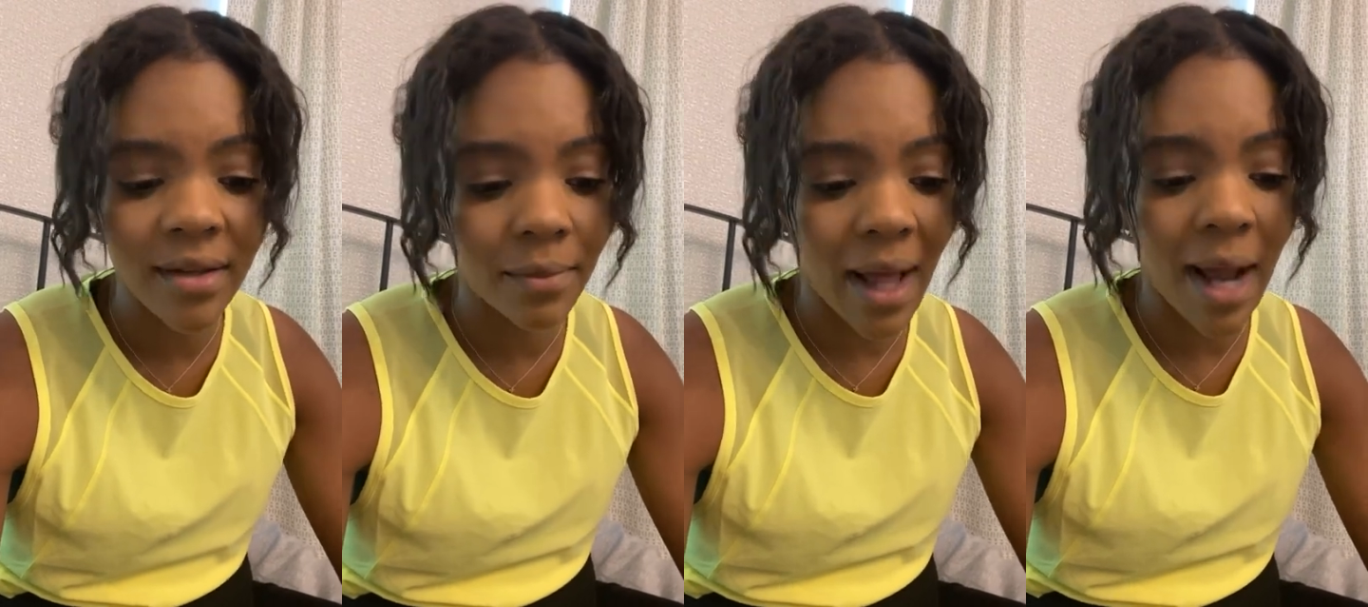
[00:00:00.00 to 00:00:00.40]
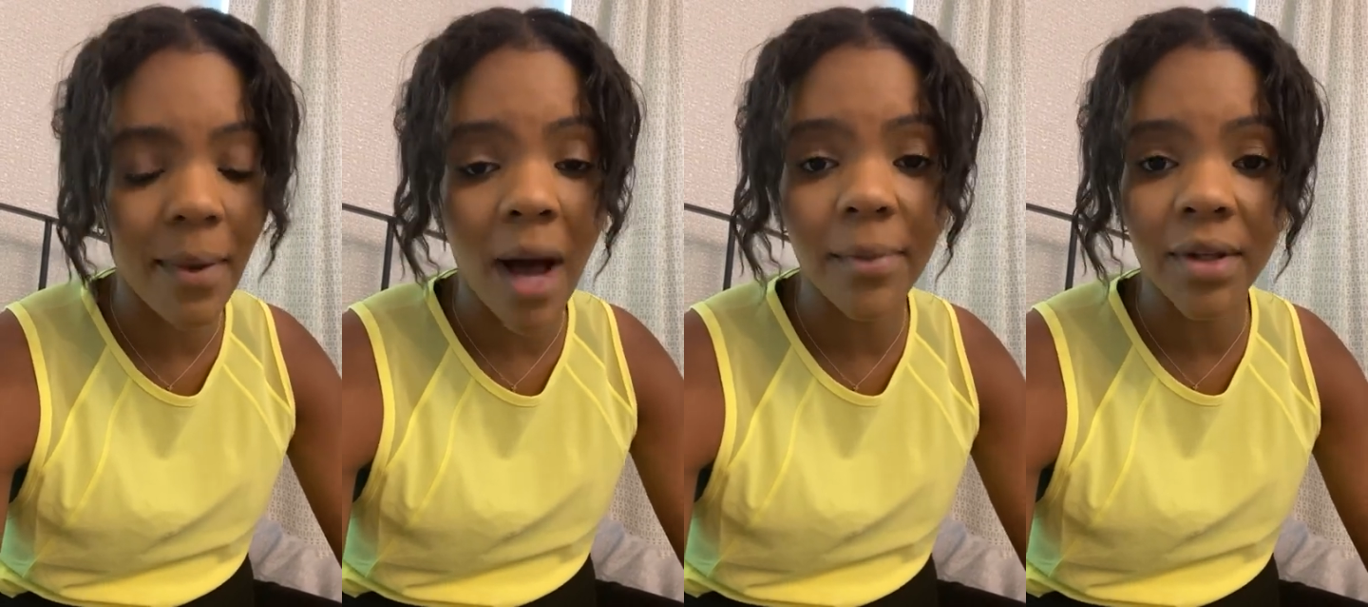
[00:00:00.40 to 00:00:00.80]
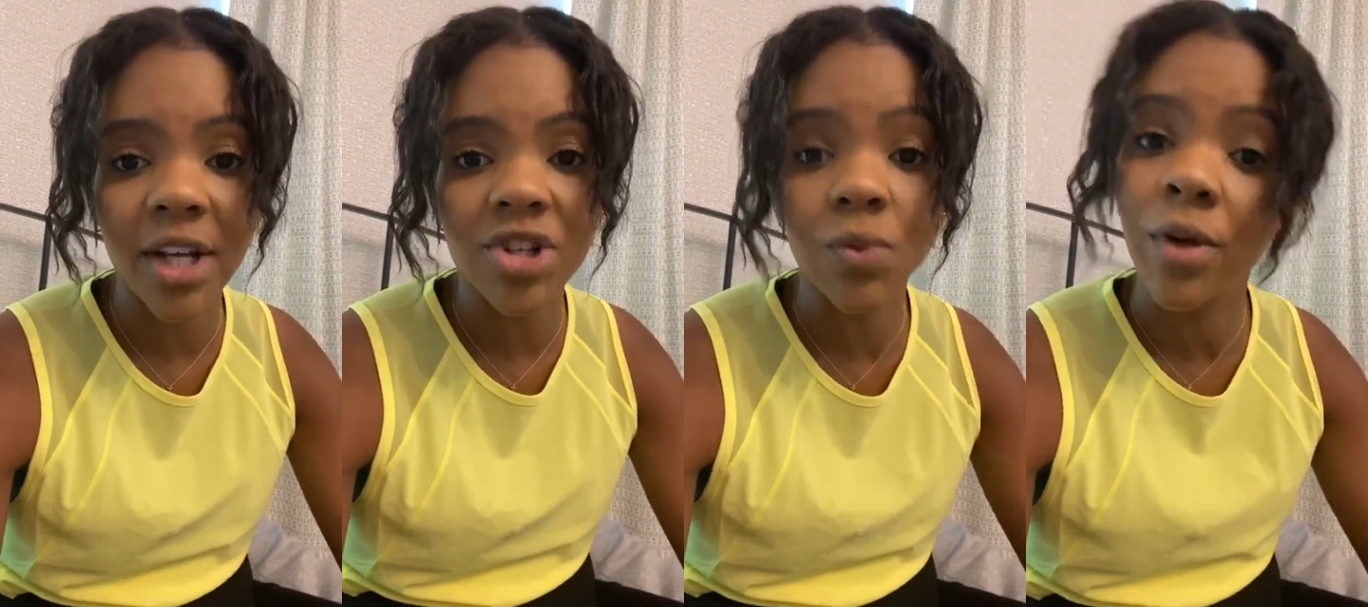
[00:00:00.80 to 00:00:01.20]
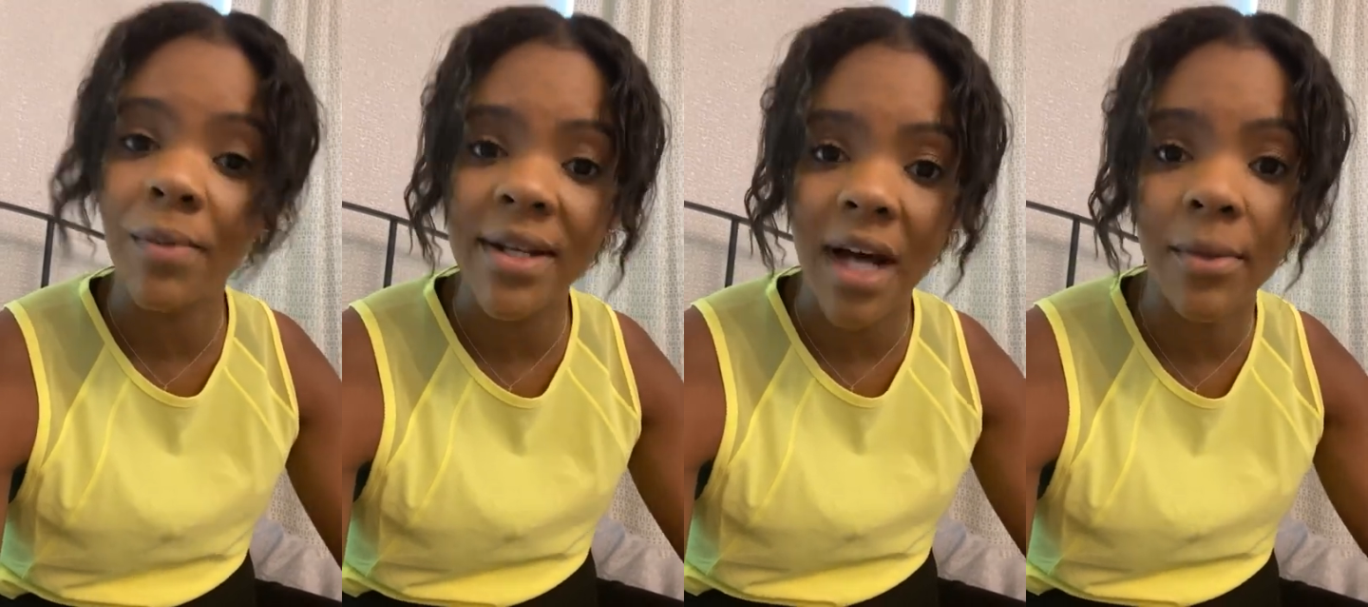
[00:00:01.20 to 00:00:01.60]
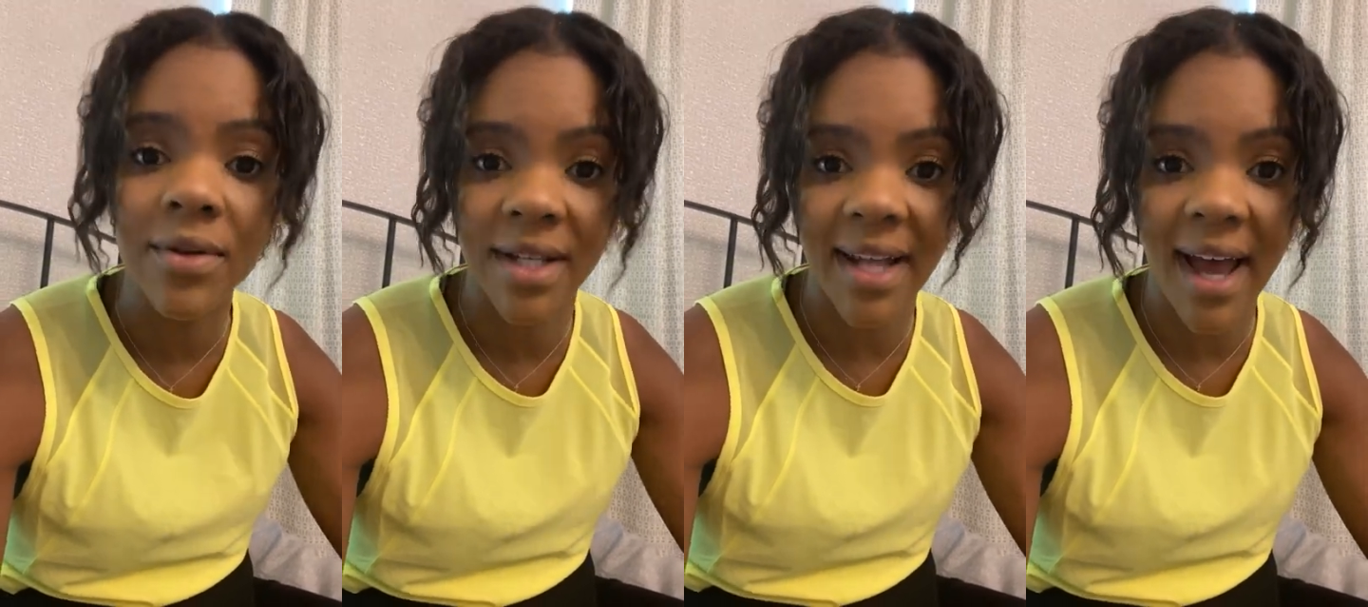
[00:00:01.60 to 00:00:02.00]
The Black population would be double
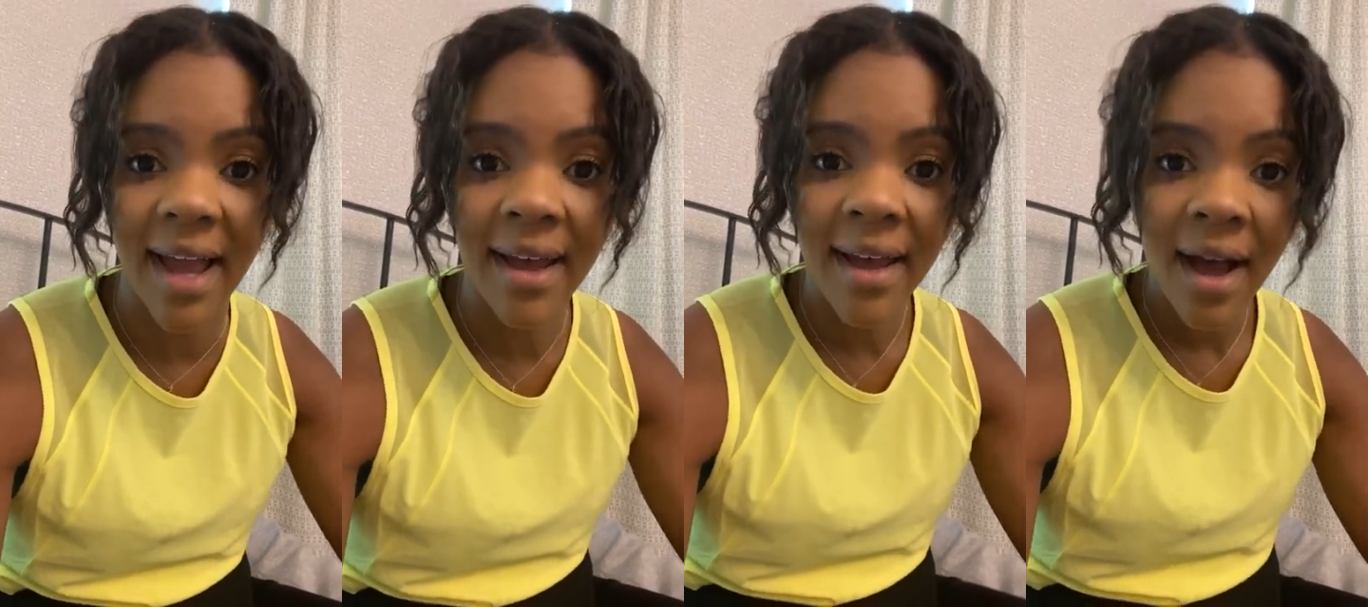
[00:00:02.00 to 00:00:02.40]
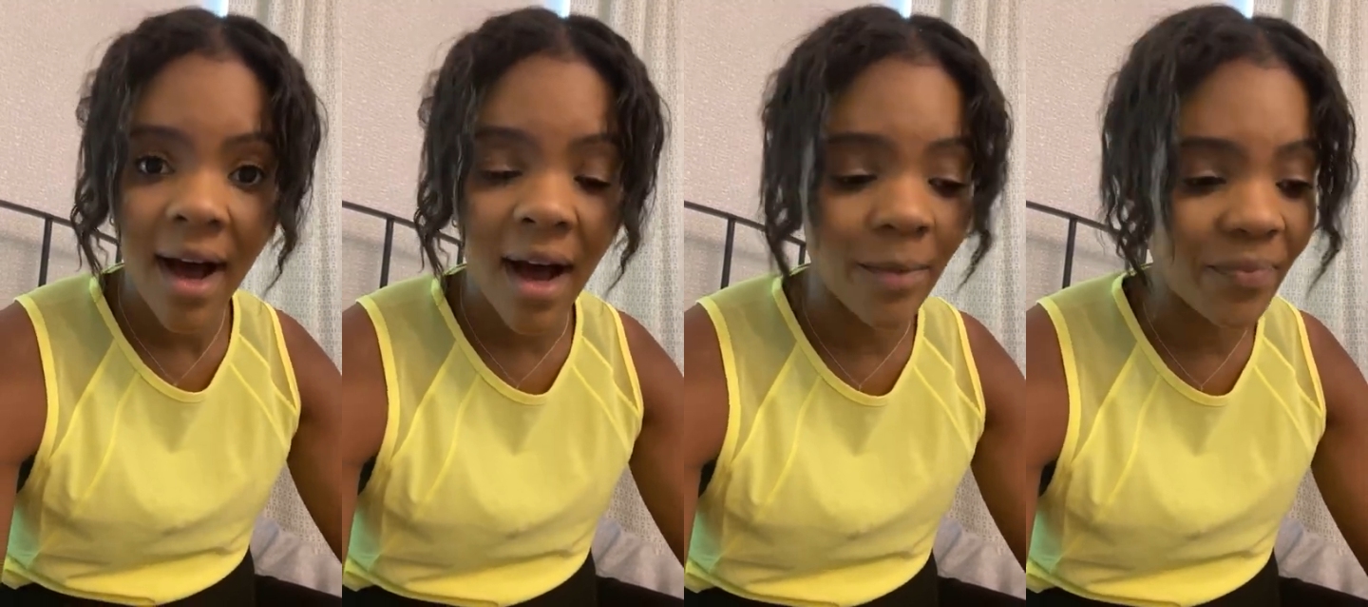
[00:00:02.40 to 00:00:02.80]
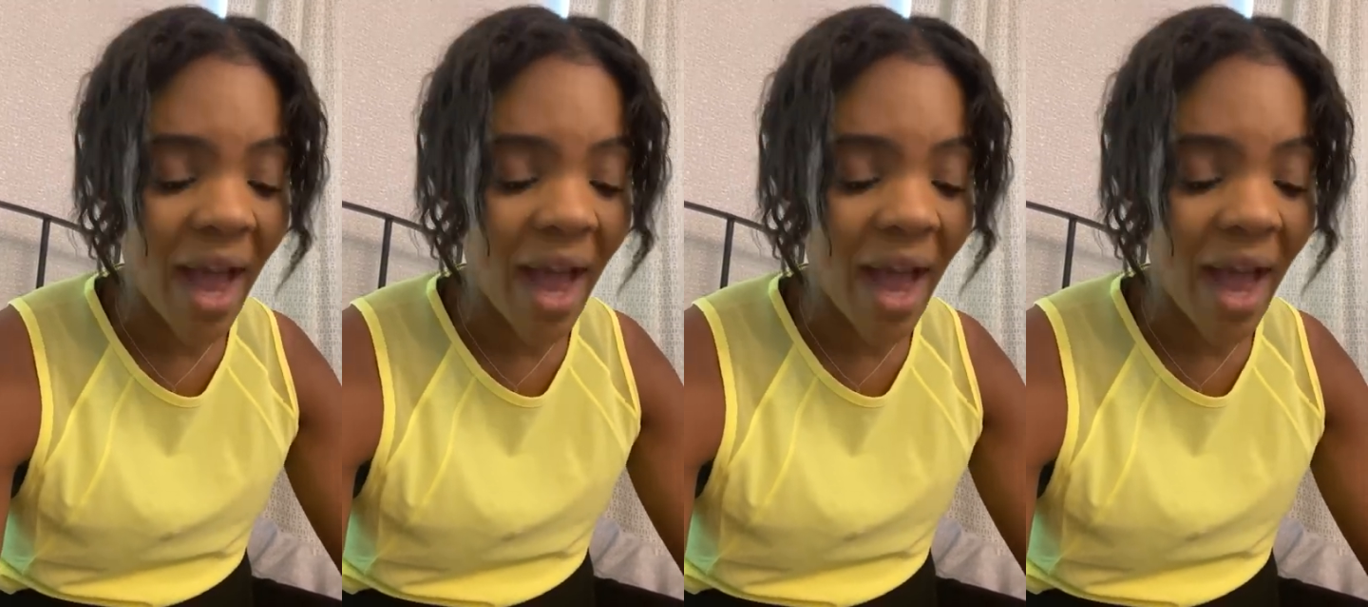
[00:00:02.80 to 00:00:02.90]
today um,